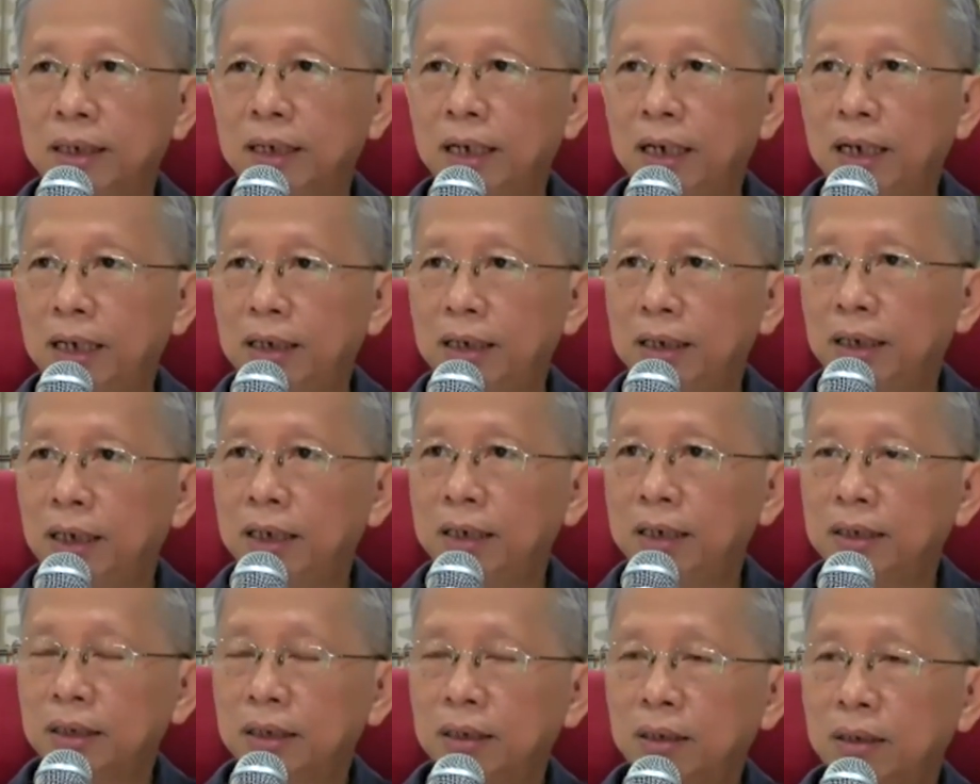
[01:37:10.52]
and
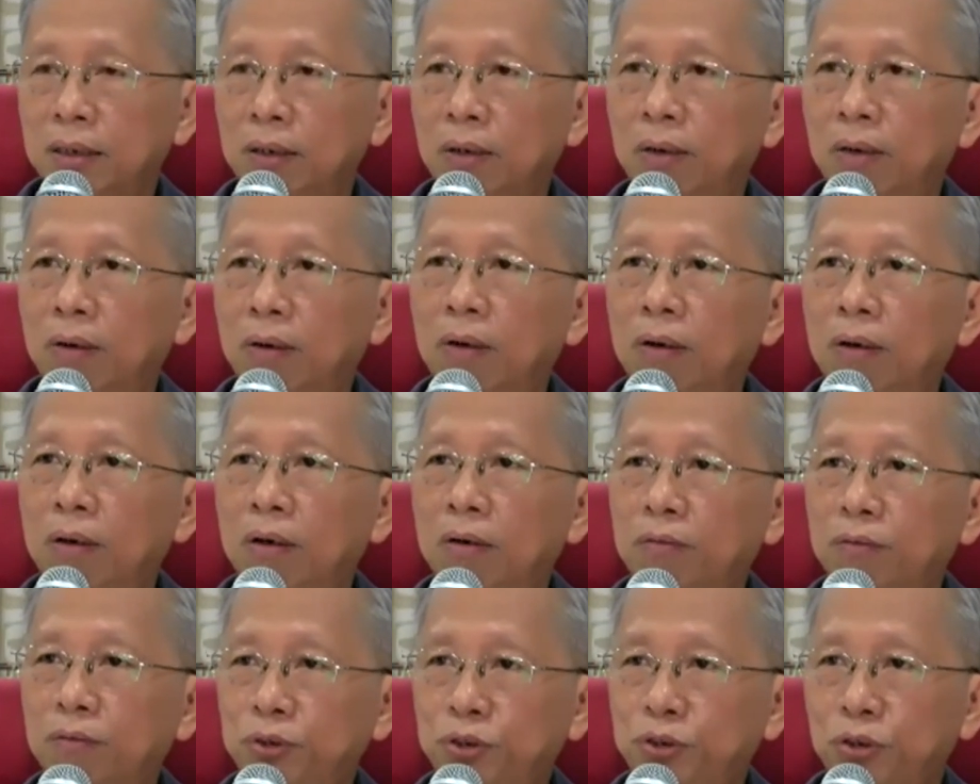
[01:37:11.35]
there's a lot
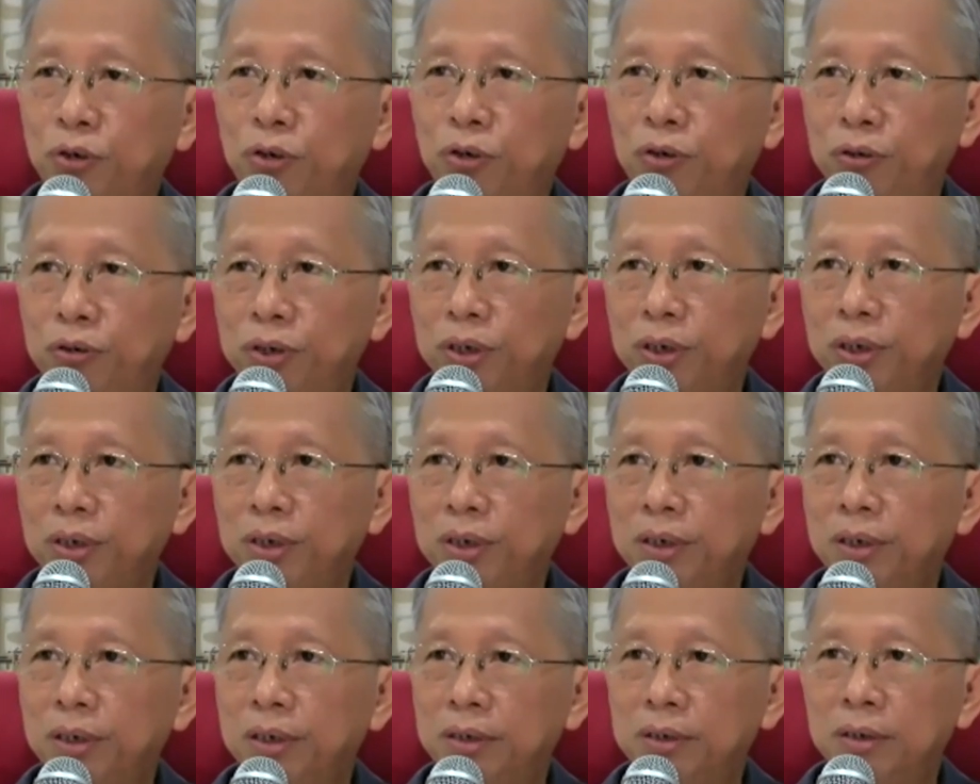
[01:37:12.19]
of joy.
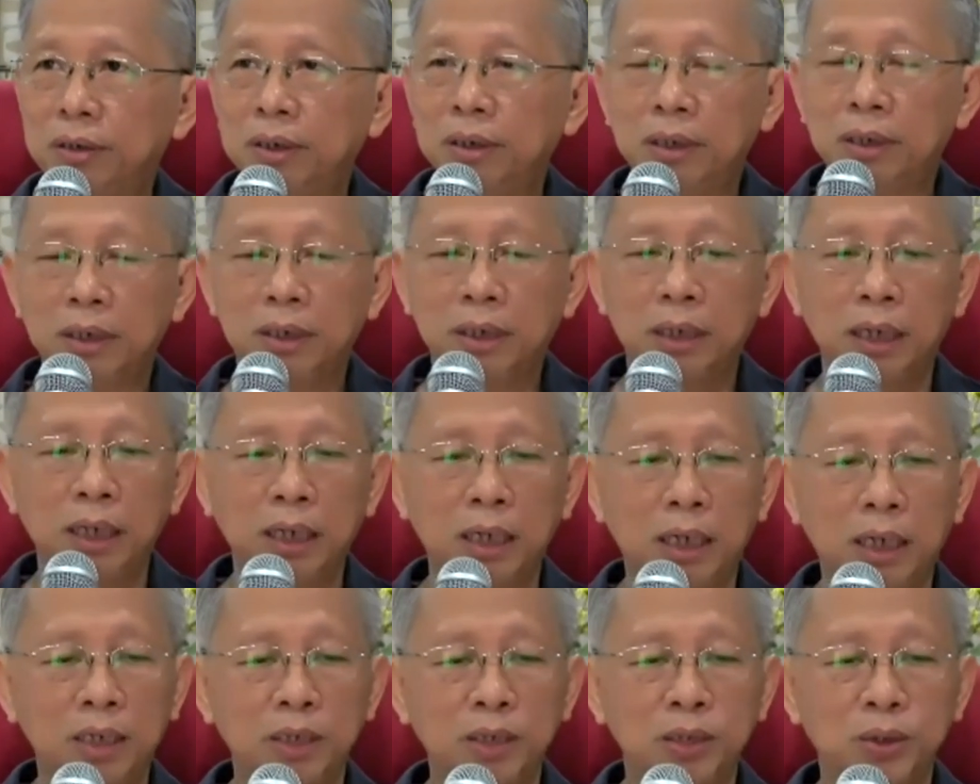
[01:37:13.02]
Then
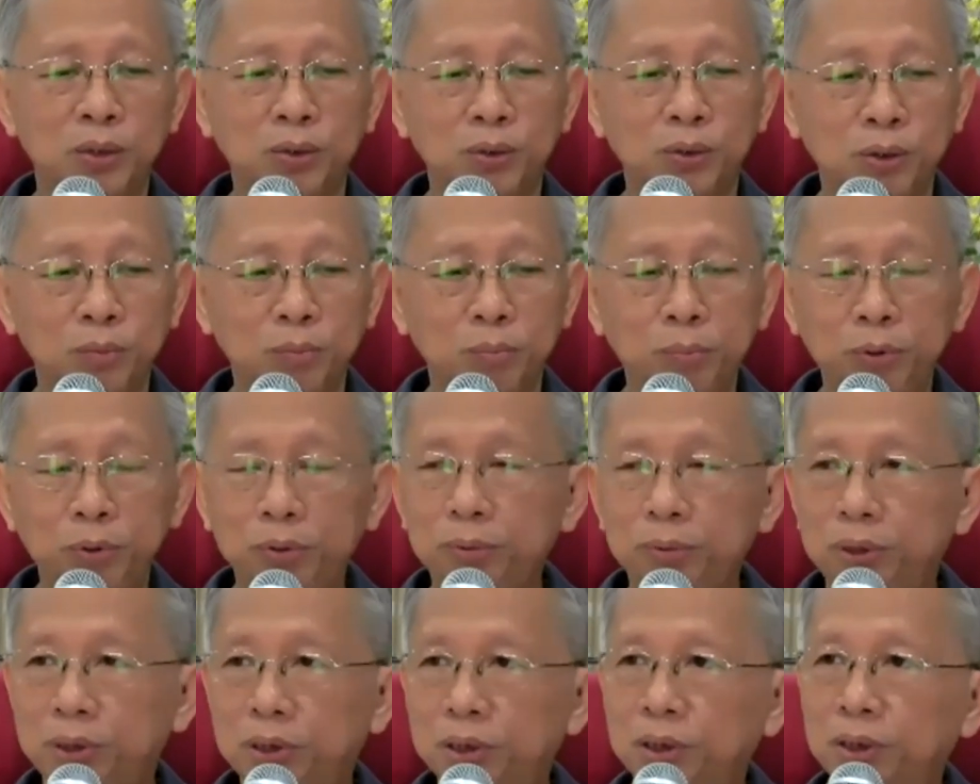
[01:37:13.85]
I saw the
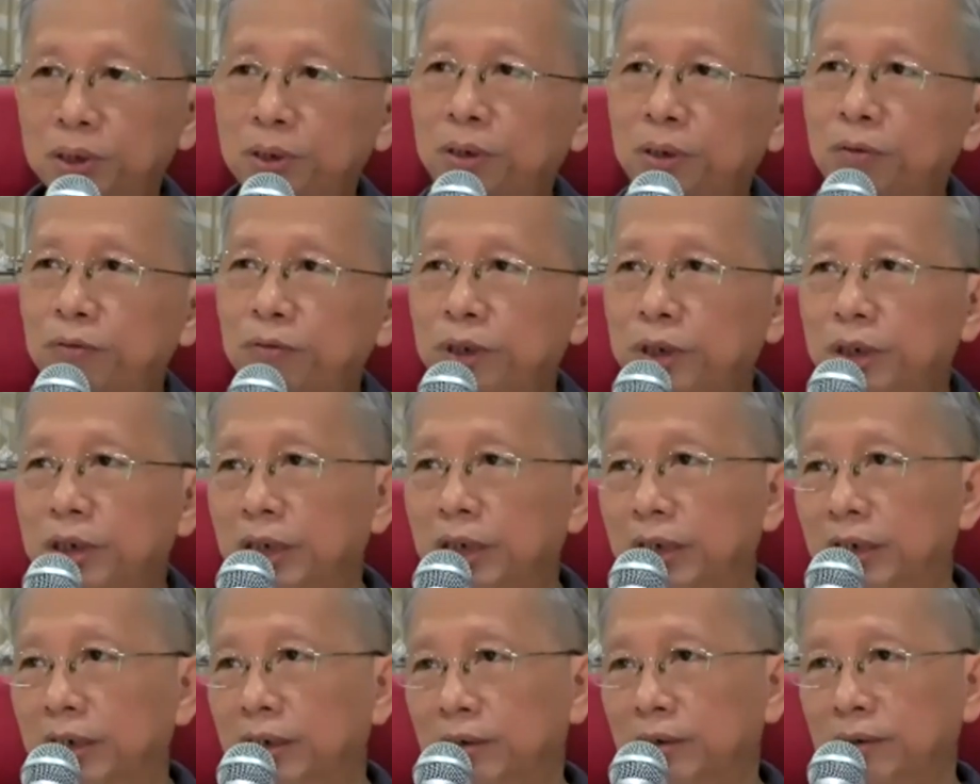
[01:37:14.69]
beauty of it
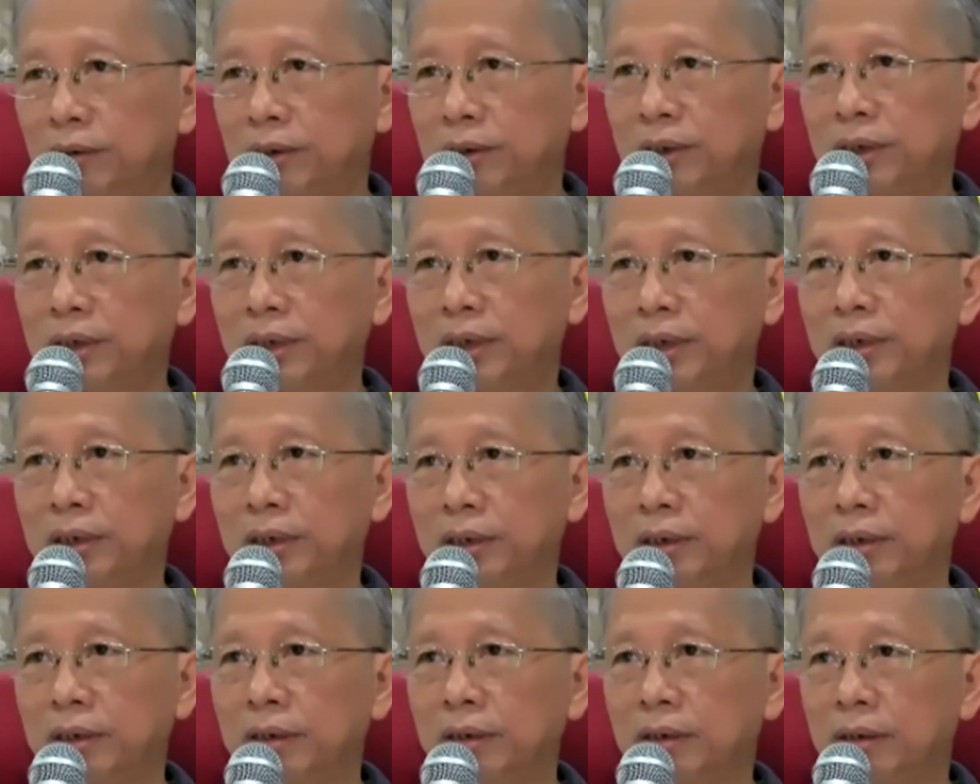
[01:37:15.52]
and all this thing.
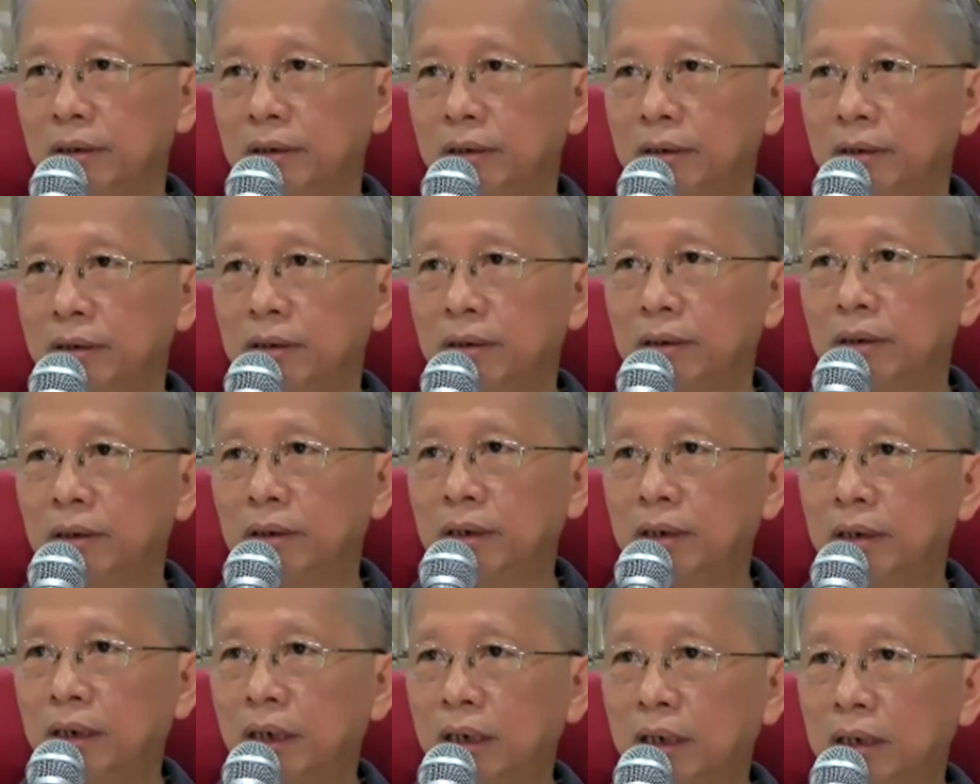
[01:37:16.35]
Oh,
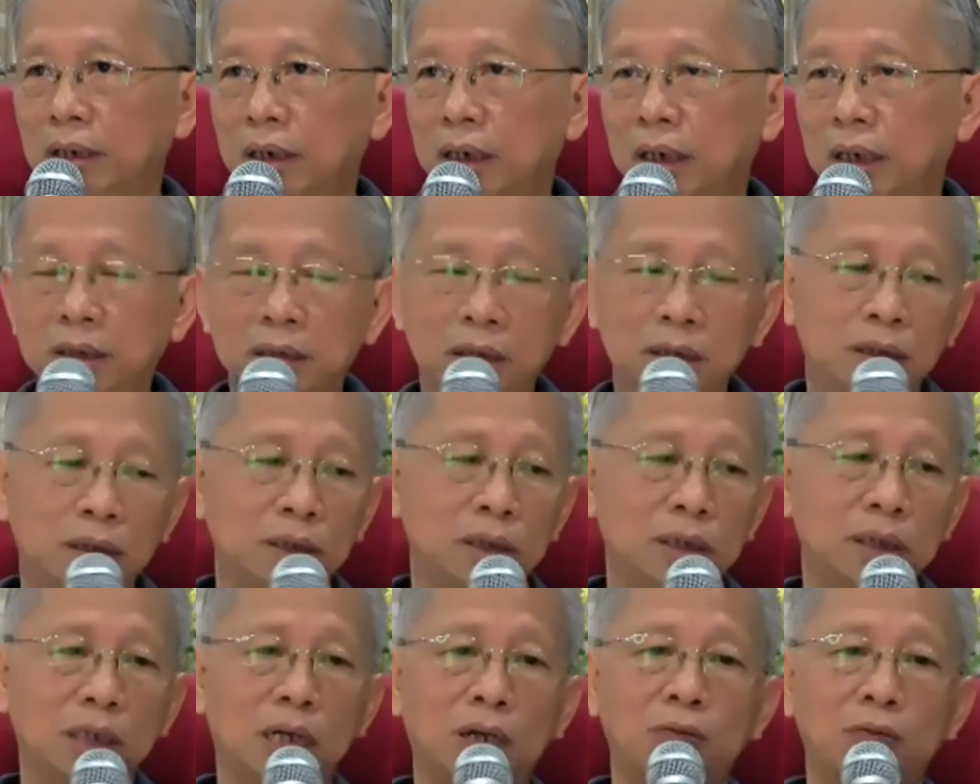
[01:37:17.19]
like it
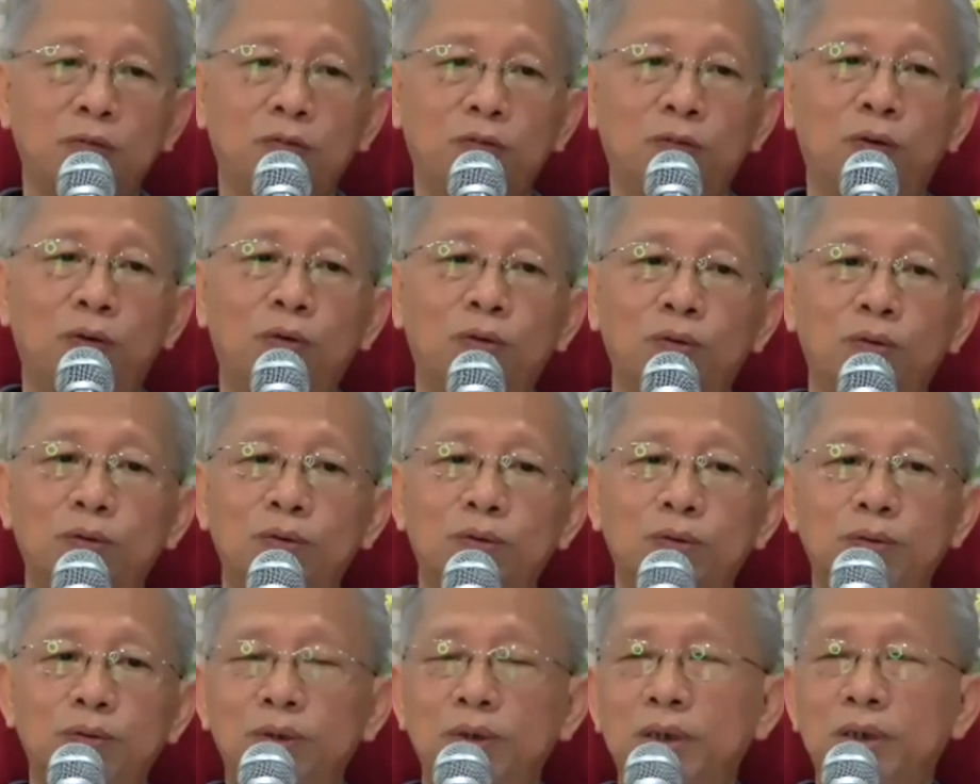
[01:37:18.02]
just
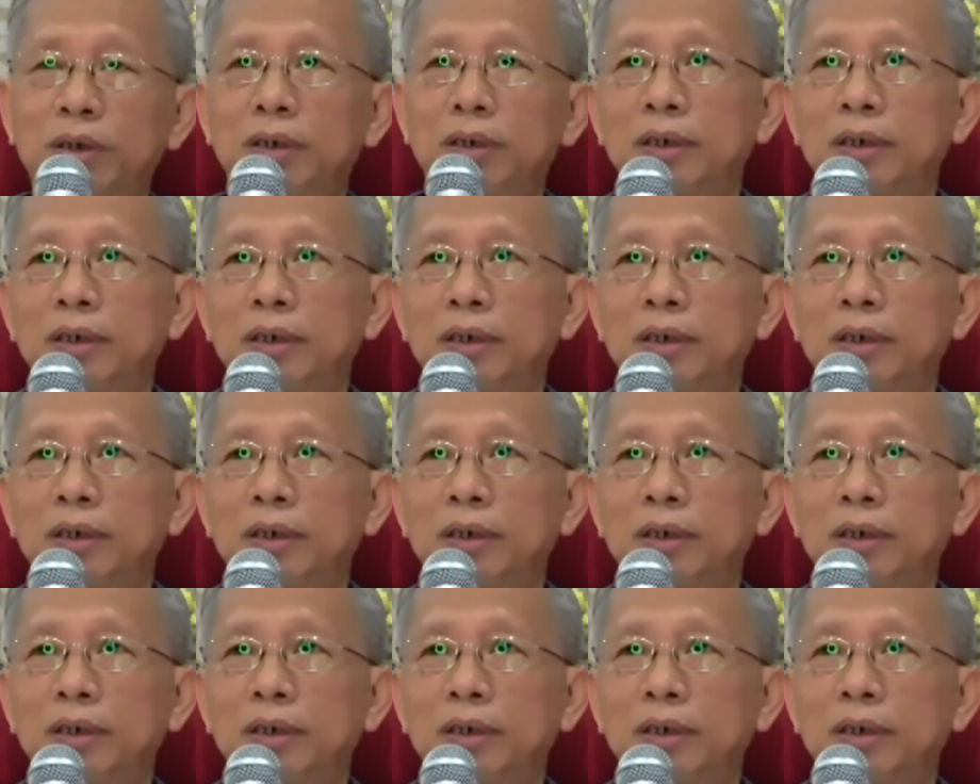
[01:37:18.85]
unfold.